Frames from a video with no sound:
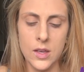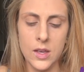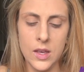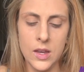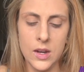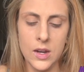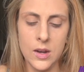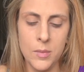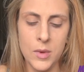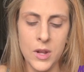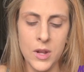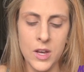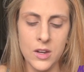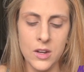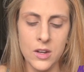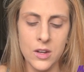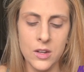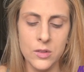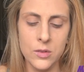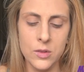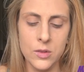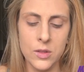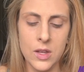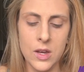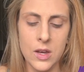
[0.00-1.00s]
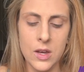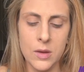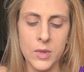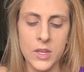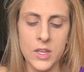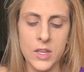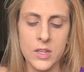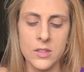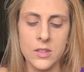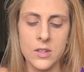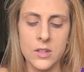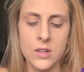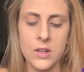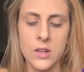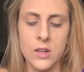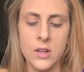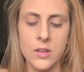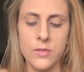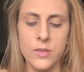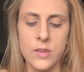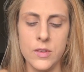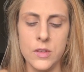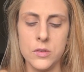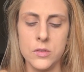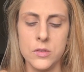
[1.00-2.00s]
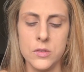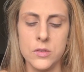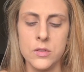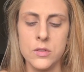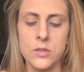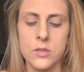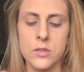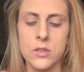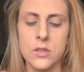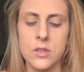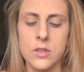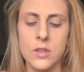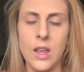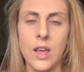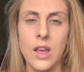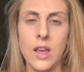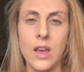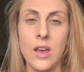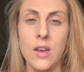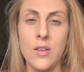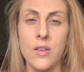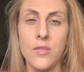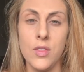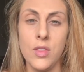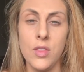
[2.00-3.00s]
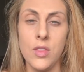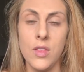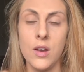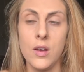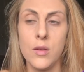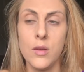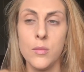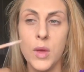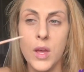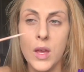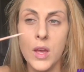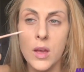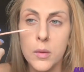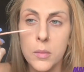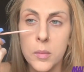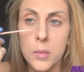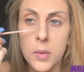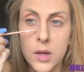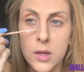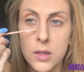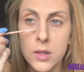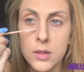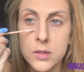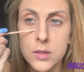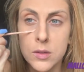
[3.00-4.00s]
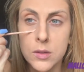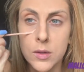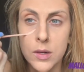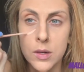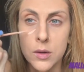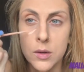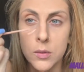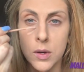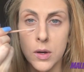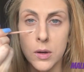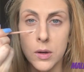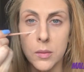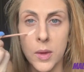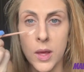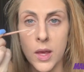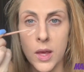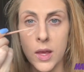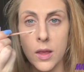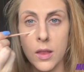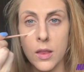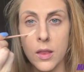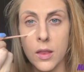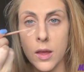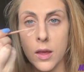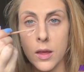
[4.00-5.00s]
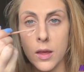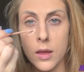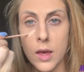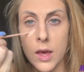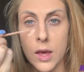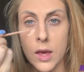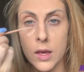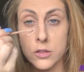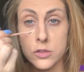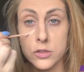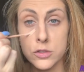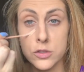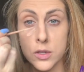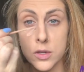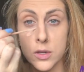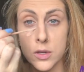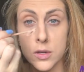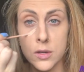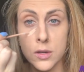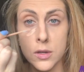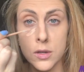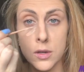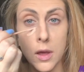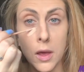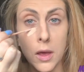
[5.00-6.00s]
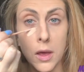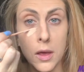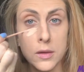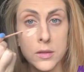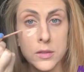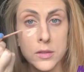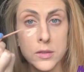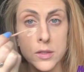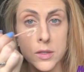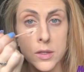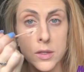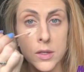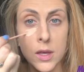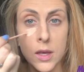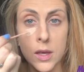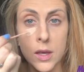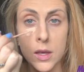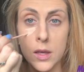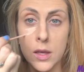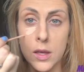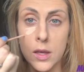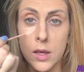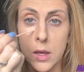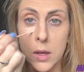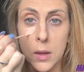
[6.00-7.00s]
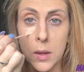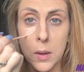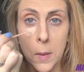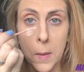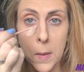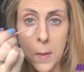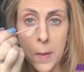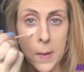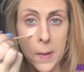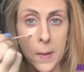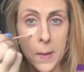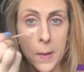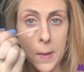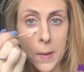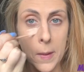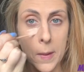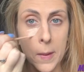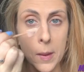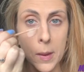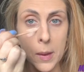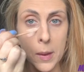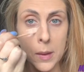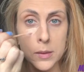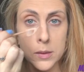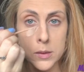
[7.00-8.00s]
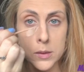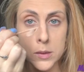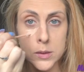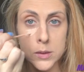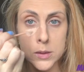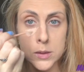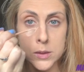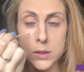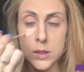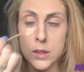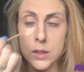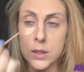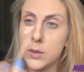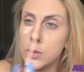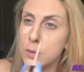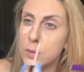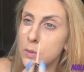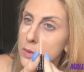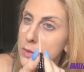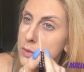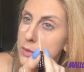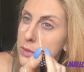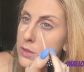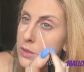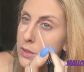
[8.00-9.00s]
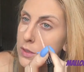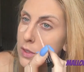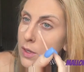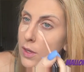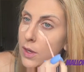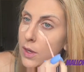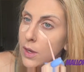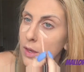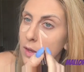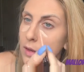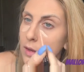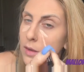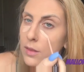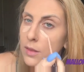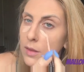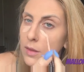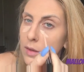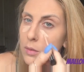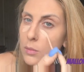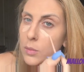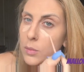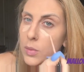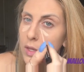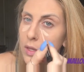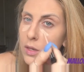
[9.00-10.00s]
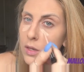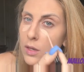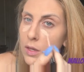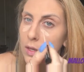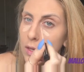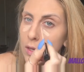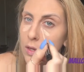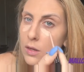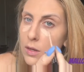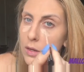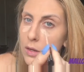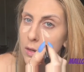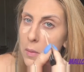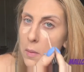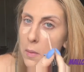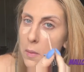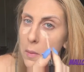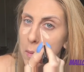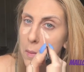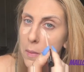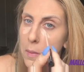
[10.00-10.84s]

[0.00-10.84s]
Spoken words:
And I'm not gonna do a lot because it already feels like I have a lot of makeup on, so I don't wanna make it like extra cakey. So we're just gonna add a little bit here.